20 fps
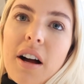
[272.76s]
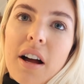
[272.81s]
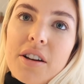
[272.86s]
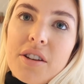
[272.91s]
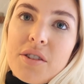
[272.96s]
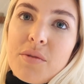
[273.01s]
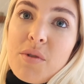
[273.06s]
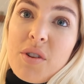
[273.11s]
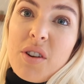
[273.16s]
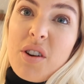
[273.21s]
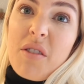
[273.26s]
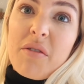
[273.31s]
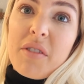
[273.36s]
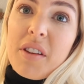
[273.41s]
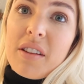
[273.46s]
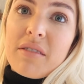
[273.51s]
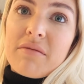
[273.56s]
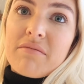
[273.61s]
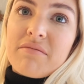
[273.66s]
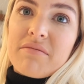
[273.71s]
I just want a
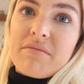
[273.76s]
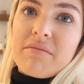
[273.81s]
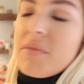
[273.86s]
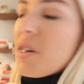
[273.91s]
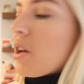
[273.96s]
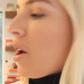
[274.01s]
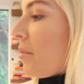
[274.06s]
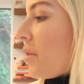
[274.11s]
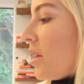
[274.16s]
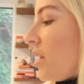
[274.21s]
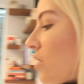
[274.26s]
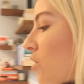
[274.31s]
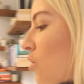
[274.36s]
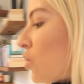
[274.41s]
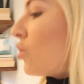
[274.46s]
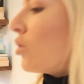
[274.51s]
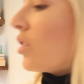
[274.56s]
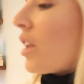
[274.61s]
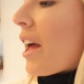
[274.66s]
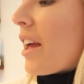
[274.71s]
coffee. But I mean, it's
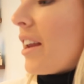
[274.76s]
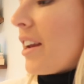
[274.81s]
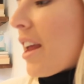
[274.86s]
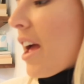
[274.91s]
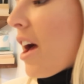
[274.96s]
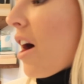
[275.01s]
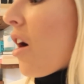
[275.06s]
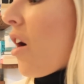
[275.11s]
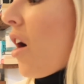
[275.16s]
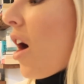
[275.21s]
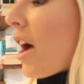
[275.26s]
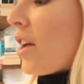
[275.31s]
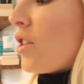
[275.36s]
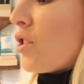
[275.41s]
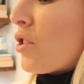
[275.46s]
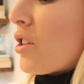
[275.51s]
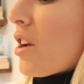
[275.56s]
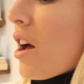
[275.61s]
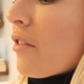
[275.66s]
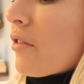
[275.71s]
too late now. I
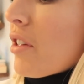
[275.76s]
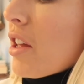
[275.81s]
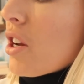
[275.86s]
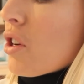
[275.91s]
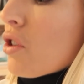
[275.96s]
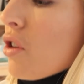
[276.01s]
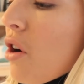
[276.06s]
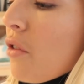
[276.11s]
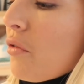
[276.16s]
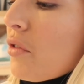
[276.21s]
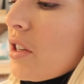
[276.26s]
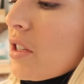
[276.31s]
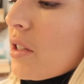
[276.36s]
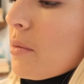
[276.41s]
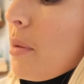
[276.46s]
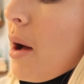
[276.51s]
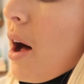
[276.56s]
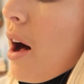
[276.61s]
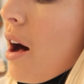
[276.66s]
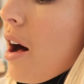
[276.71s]
don't have any coffees
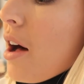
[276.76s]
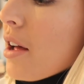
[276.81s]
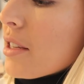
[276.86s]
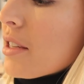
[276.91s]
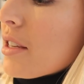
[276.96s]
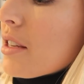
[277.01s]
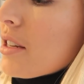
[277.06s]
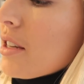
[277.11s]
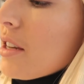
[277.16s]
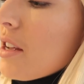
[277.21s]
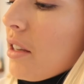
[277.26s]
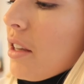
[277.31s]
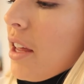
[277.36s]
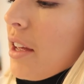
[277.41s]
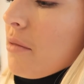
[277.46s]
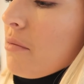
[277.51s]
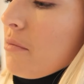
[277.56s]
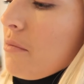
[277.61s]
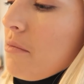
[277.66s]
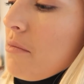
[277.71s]
past
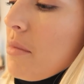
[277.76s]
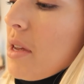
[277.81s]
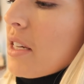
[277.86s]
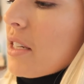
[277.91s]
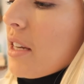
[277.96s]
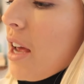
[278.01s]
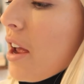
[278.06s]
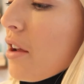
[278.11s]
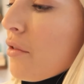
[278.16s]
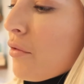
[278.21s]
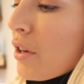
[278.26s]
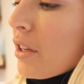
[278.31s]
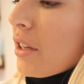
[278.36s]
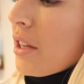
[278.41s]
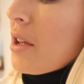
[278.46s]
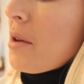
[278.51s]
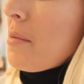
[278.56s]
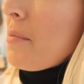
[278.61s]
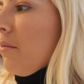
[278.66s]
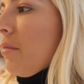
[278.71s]
like midday
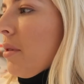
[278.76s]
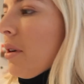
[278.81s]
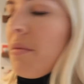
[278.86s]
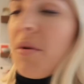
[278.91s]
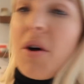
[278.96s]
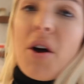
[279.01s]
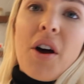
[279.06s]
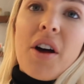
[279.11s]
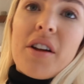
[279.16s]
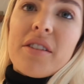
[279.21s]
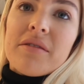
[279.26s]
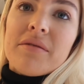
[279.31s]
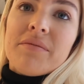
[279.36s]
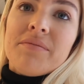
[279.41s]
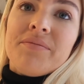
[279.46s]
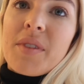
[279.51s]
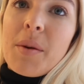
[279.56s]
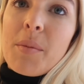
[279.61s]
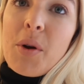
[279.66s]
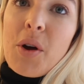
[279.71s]
really, but I'm
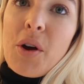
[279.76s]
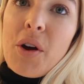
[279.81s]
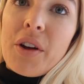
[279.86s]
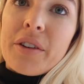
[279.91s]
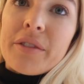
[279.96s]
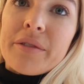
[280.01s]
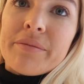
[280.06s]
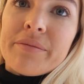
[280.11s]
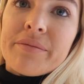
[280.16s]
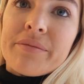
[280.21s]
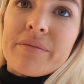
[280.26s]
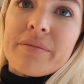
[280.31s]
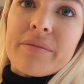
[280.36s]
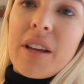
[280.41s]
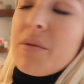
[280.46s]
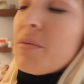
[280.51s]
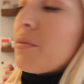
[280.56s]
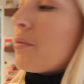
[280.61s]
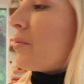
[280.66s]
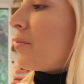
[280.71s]
hurting
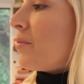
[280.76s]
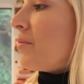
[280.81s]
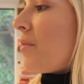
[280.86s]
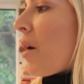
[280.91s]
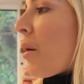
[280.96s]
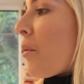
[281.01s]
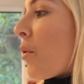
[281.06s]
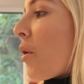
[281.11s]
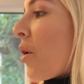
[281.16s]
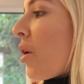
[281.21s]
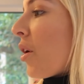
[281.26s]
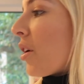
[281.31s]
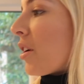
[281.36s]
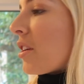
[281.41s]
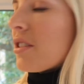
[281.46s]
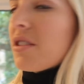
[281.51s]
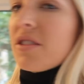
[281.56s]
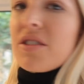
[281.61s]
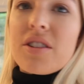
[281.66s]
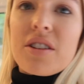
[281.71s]
and my
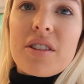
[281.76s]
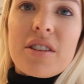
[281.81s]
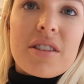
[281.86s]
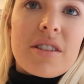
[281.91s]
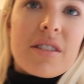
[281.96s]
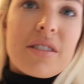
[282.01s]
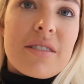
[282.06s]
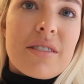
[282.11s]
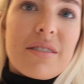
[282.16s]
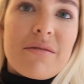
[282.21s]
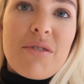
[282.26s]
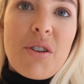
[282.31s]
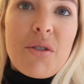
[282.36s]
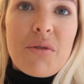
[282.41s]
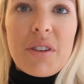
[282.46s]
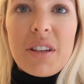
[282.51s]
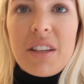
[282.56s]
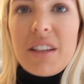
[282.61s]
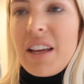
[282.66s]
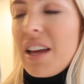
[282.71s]
work is just not
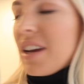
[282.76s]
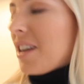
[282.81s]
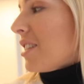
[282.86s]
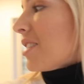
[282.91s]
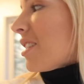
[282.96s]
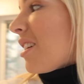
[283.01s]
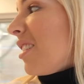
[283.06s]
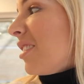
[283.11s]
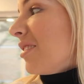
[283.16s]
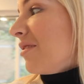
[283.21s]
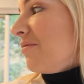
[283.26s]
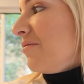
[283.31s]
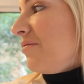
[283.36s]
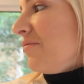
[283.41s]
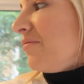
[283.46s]
really getting done.